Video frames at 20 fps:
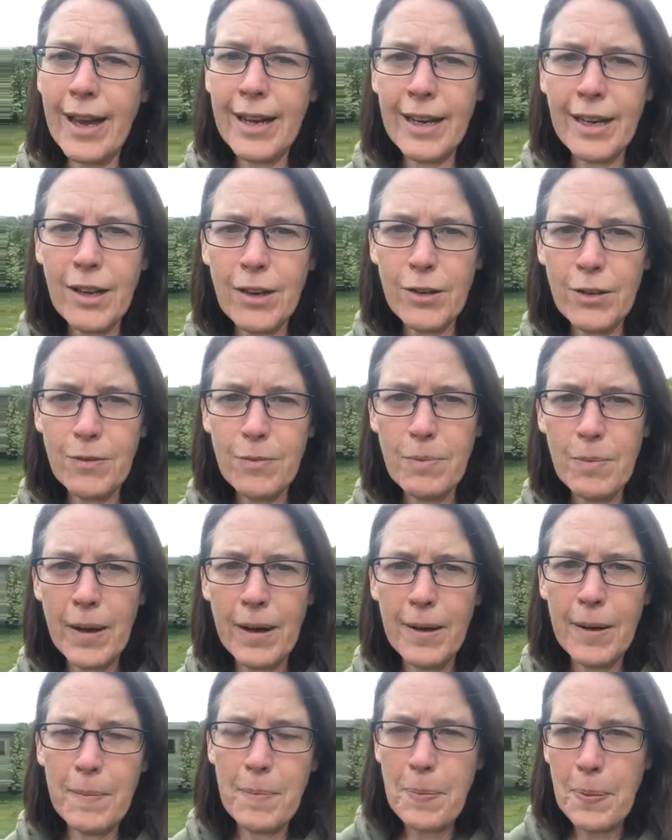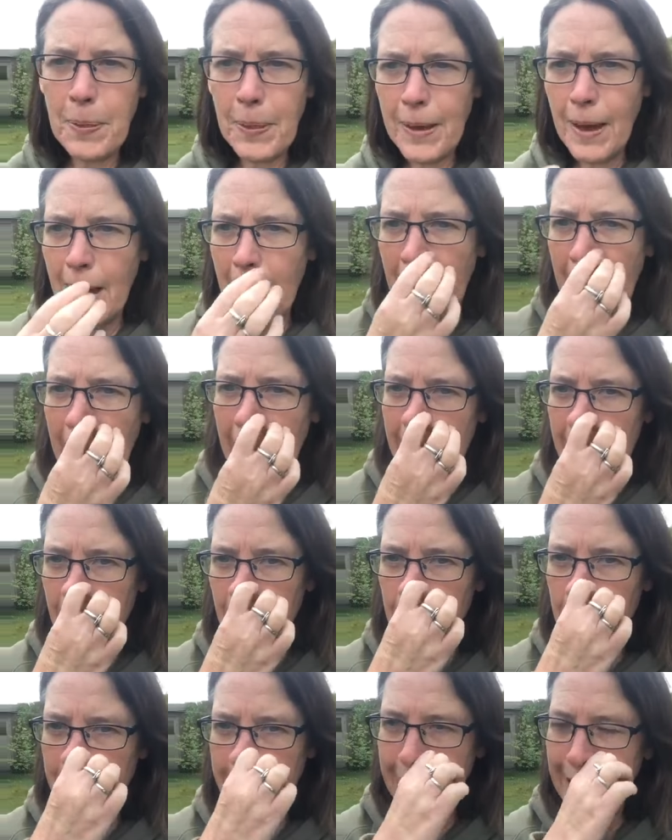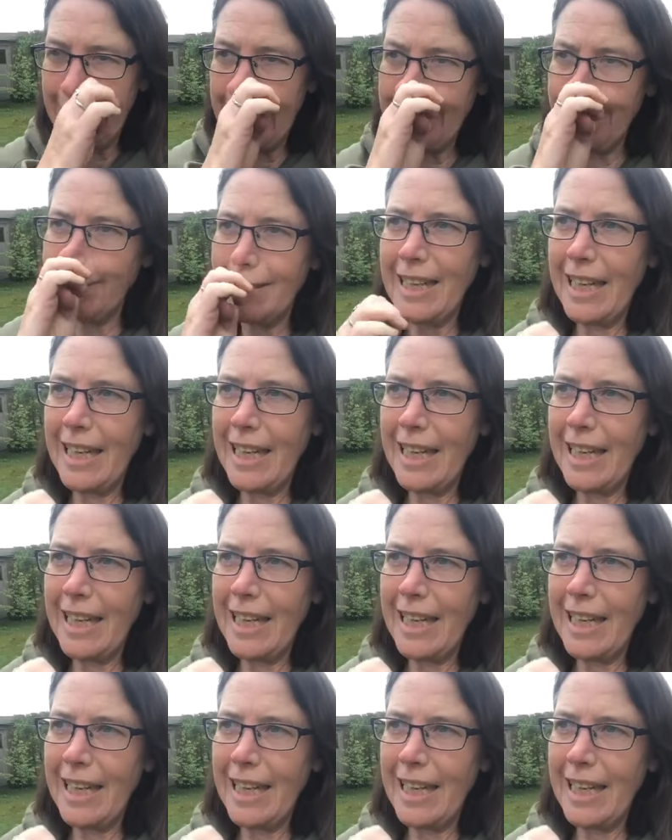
any kind of any budding